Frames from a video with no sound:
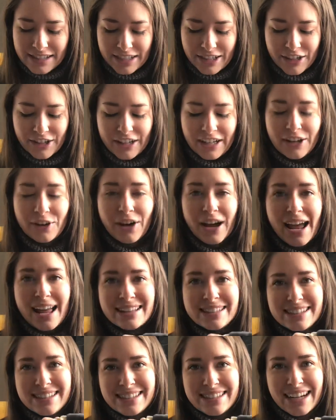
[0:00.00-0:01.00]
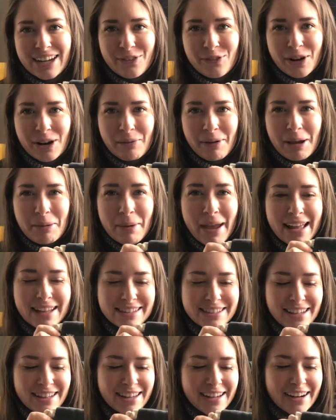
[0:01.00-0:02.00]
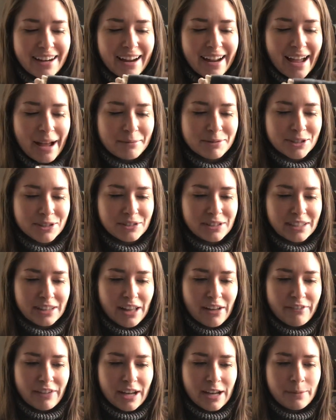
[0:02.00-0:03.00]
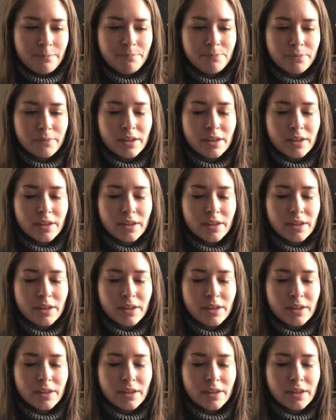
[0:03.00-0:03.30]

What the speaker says: did already go ahead and stick one of my pins on there. I absolutely love it.